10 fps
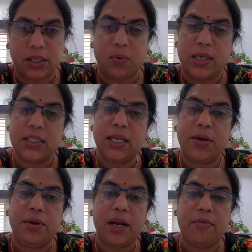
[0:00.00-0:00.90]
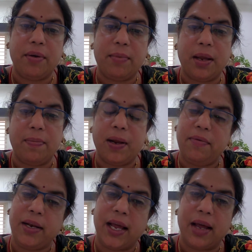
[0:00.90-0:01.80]
The ones that you get from Nepal
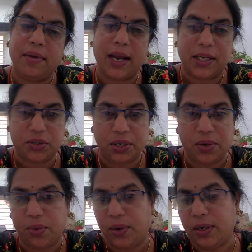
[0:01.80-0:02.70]
will have a natural hole.